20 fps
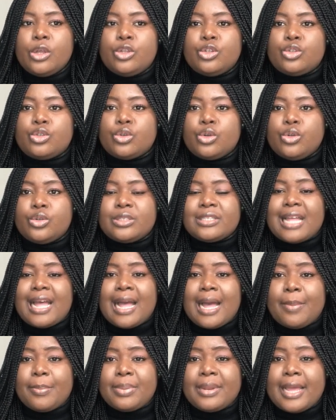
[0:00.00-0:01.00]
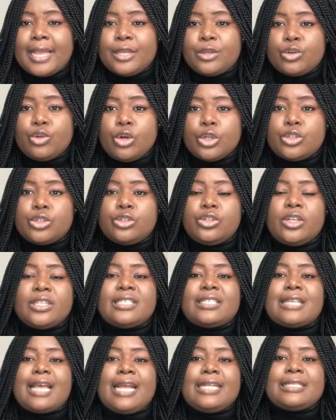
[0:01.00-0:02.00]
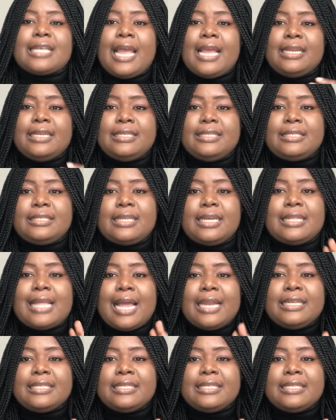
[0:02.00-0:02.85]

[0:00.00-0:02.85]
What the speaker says: So you start applying, you go to those sites I listed